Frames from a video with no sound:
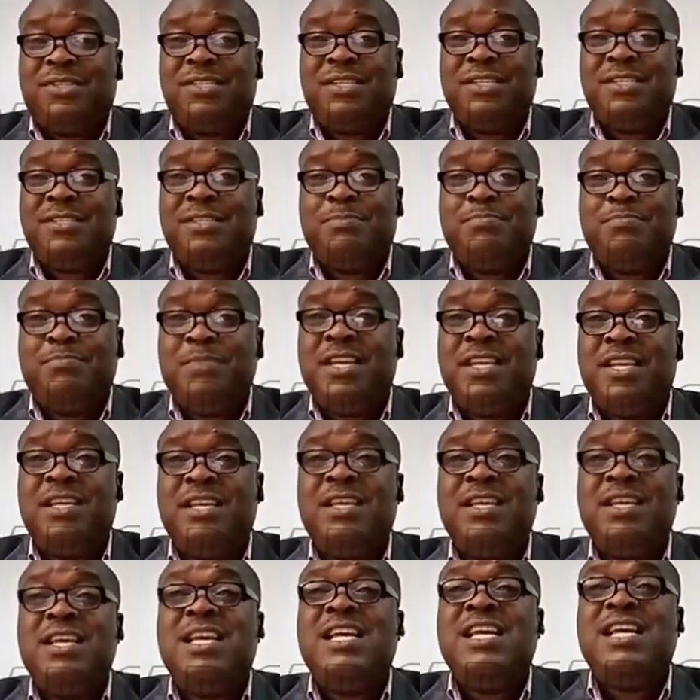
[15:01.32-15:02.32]
since May,
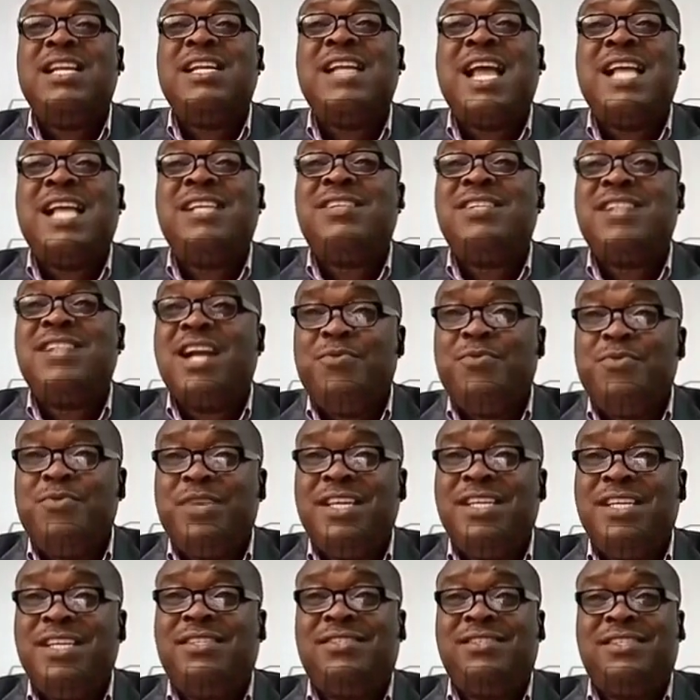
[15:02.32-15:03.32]
Nigeria will
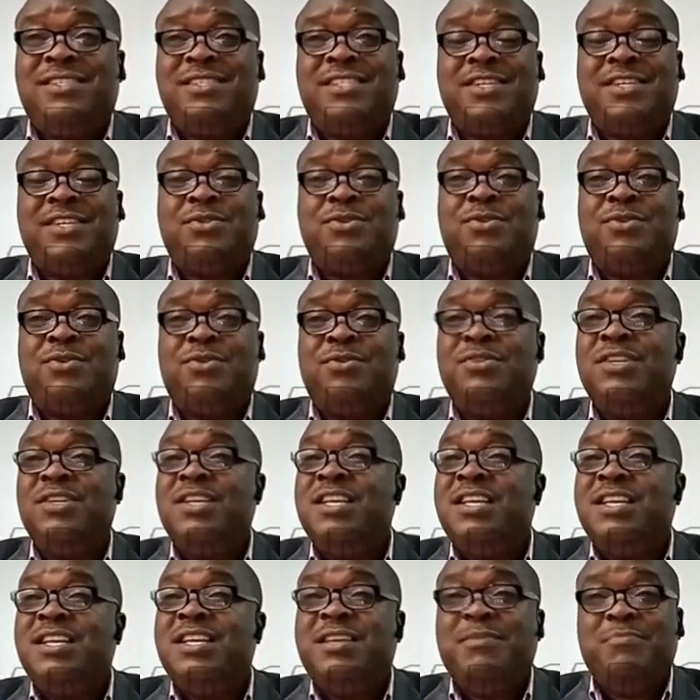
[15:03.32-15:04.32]
hit recession
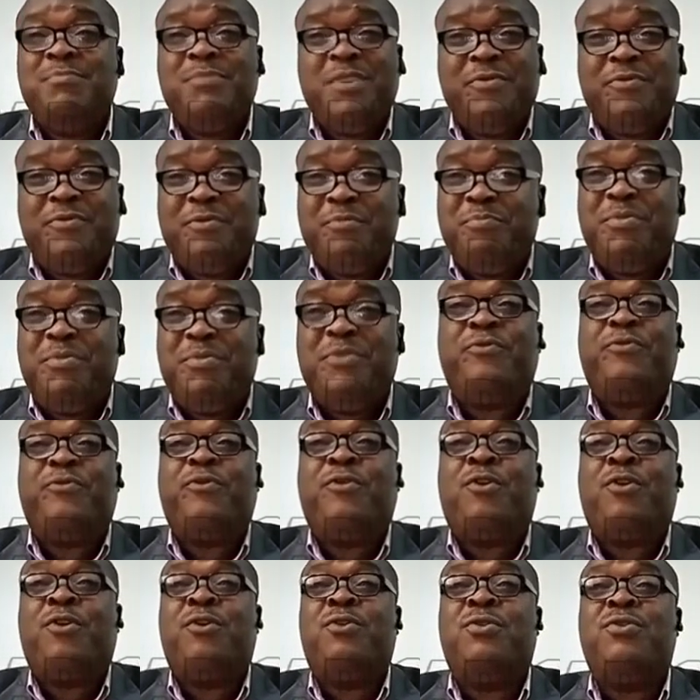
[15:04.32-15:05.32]
even
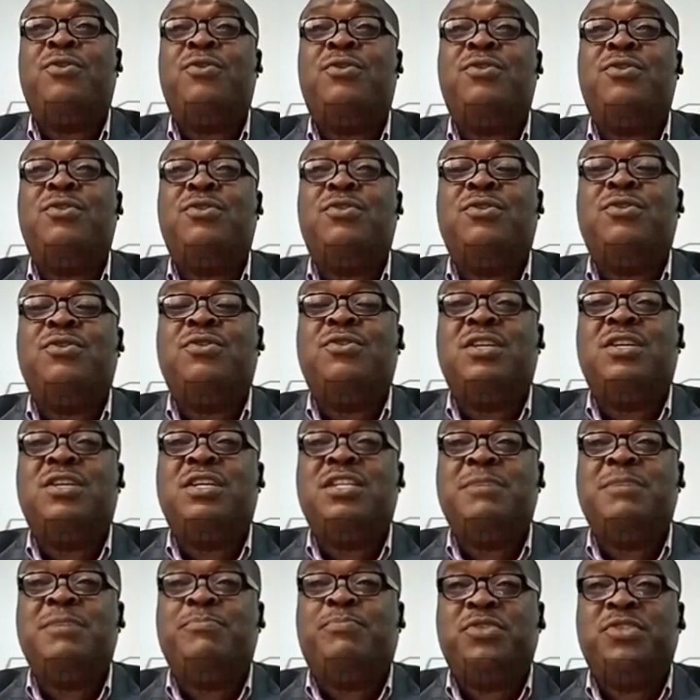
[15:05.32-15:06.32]
before
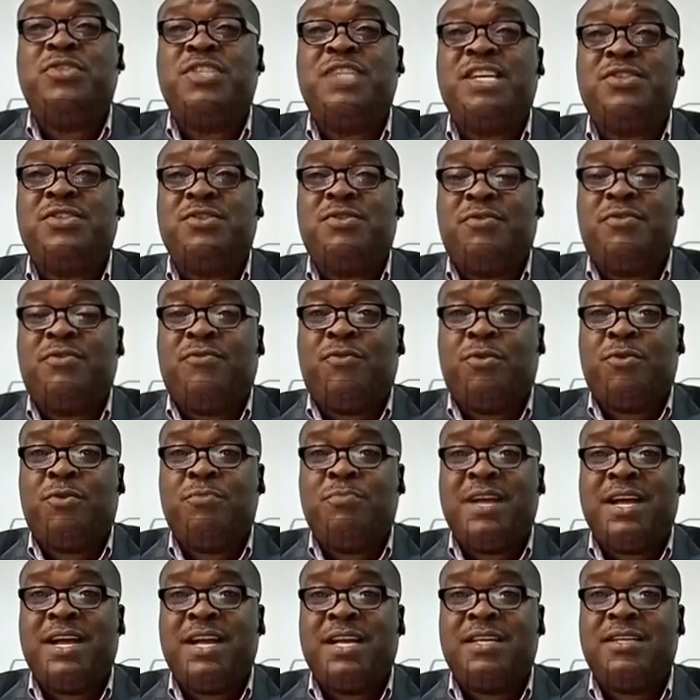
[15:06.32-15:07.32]
the projection of
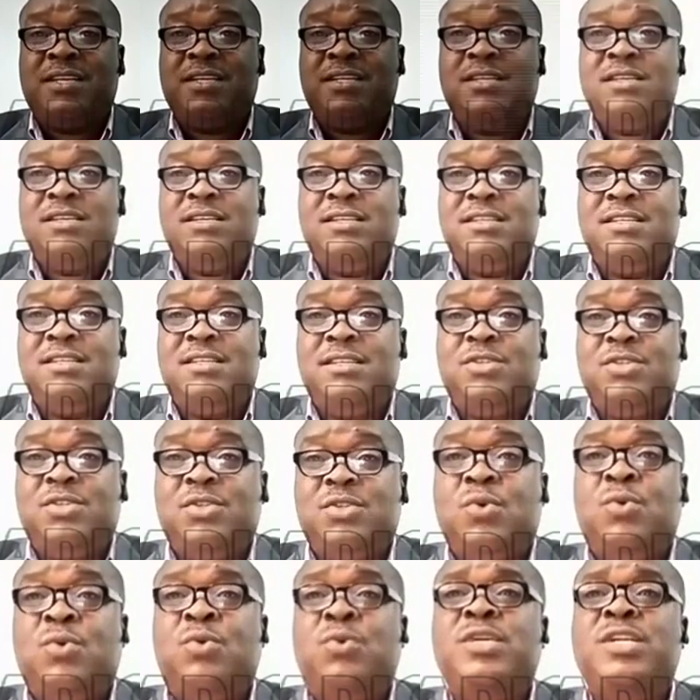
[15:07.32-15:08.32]
water.
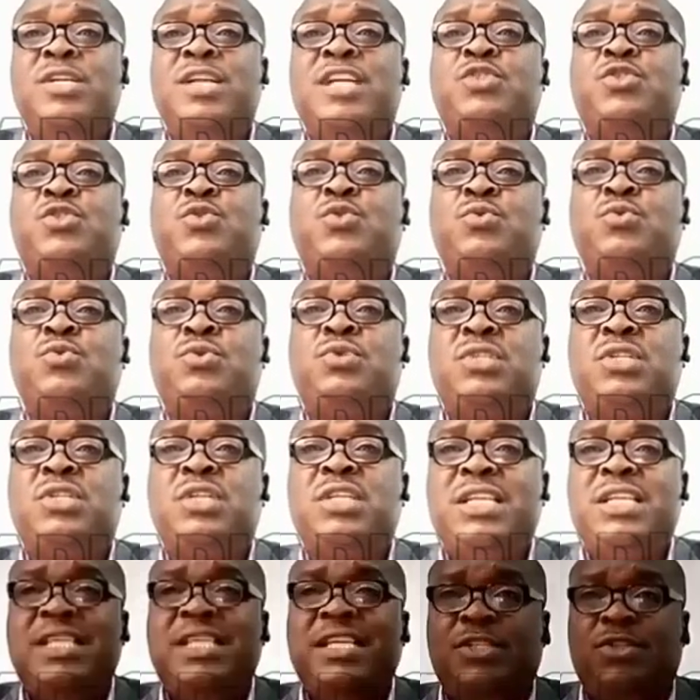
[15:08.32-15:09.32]
So they
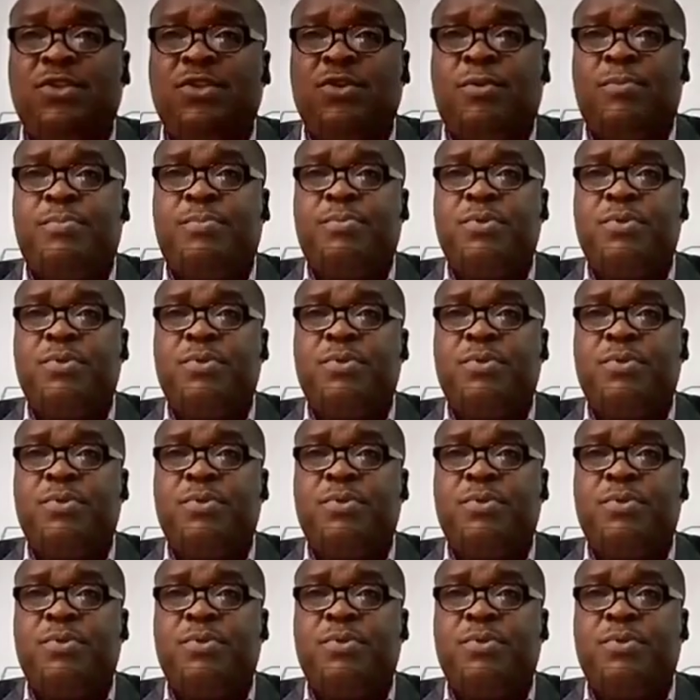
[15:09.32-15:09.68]
should ease up.